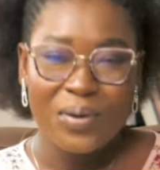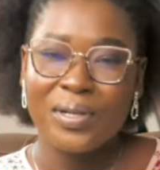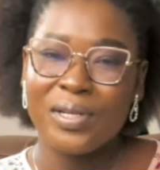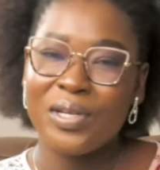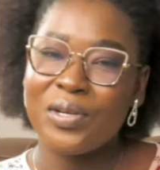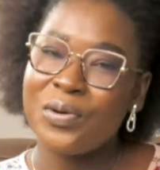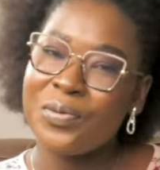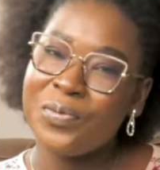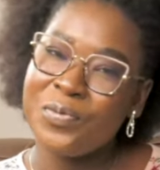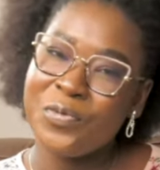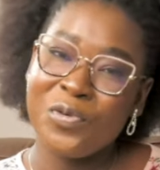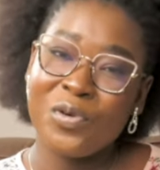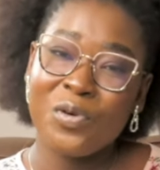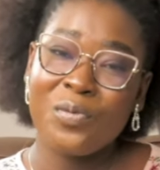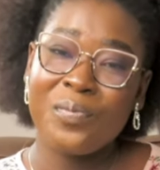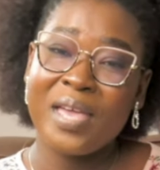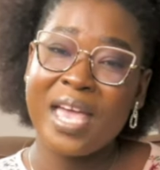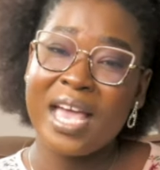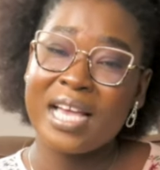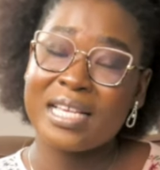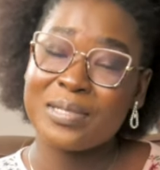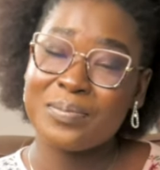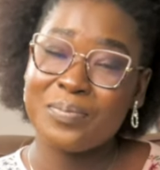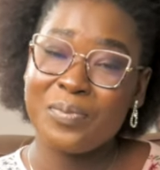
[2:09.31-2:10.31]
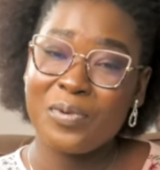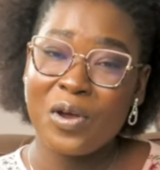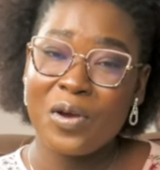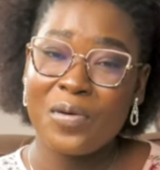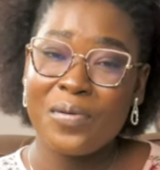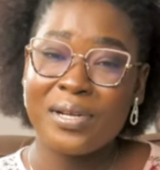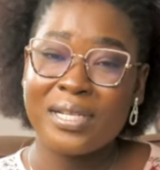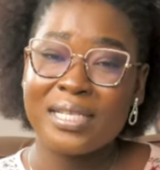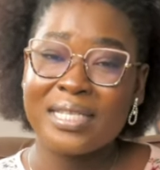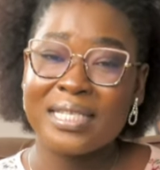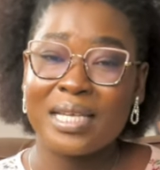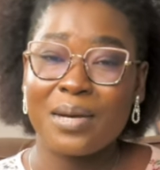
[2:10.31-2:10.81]
We'll be
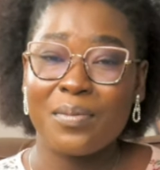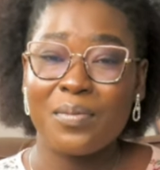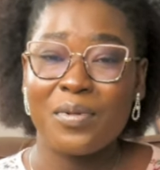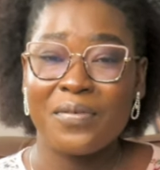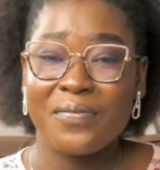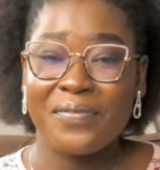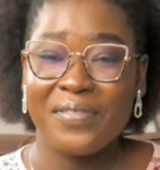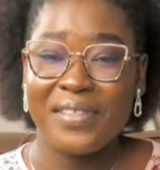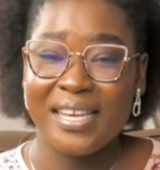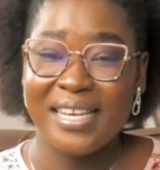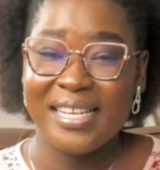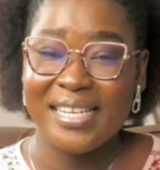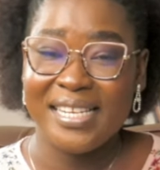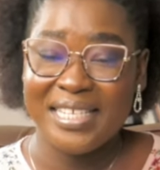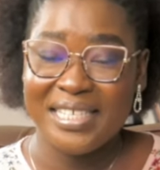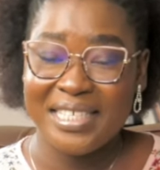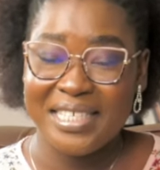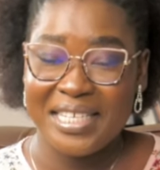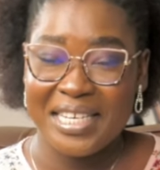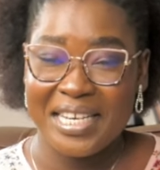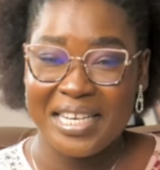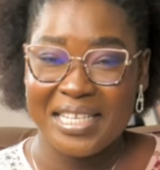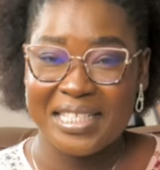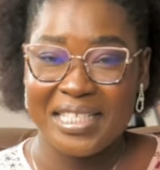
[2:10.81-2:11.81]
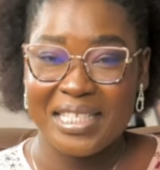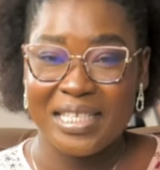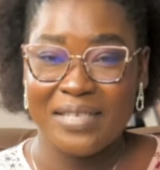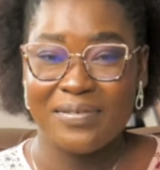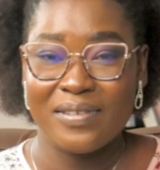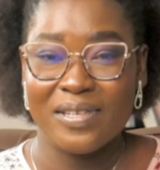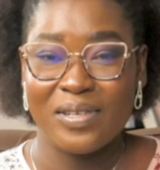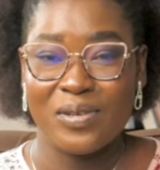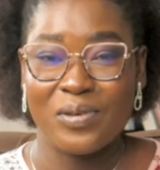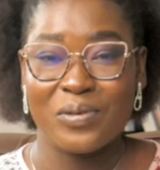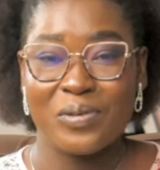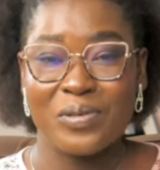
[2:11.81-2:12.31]
exploring some of the initiatives
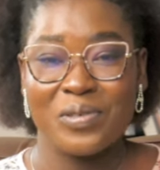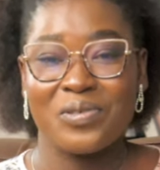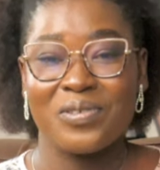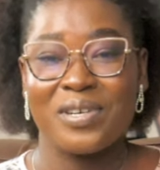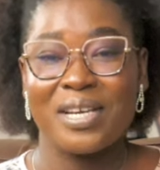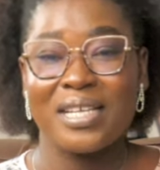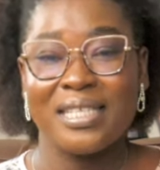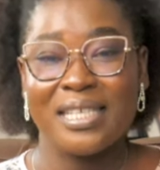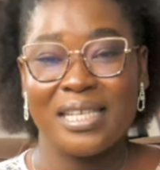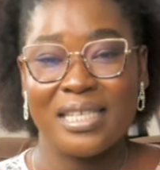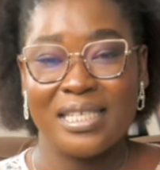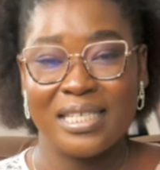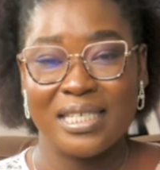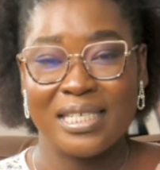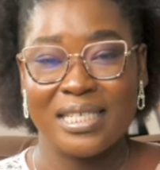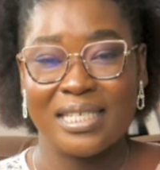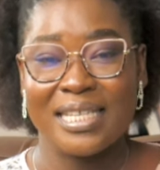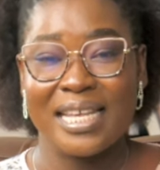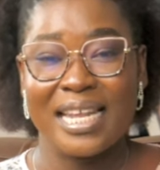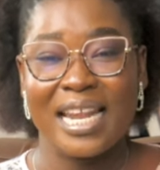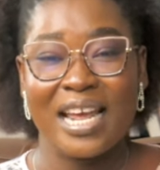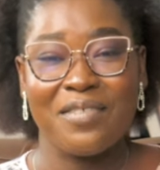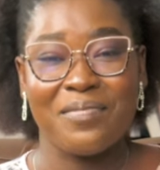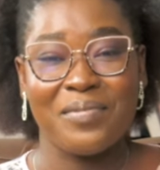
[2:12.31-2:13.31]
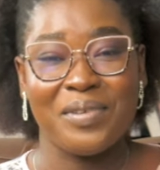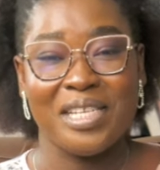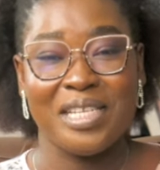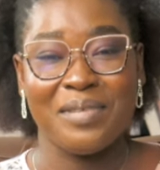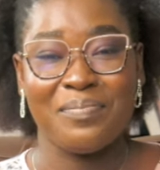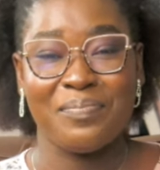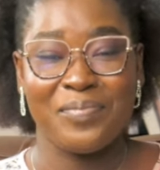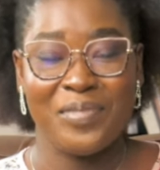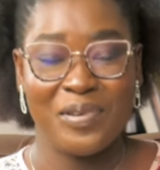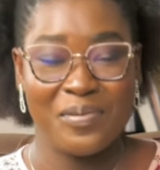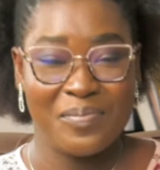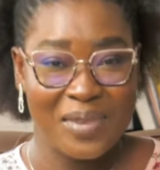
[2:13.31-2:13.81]
and also strategies that have been
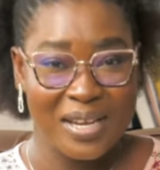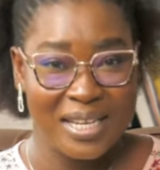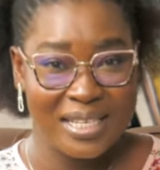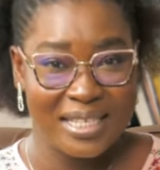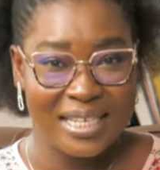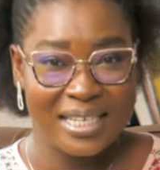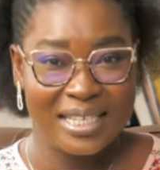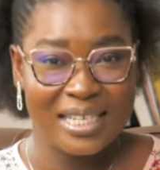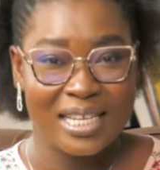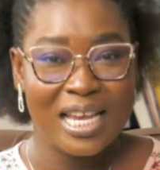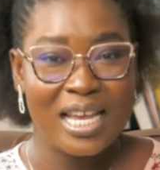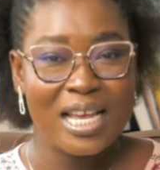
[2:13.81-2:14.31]
implemented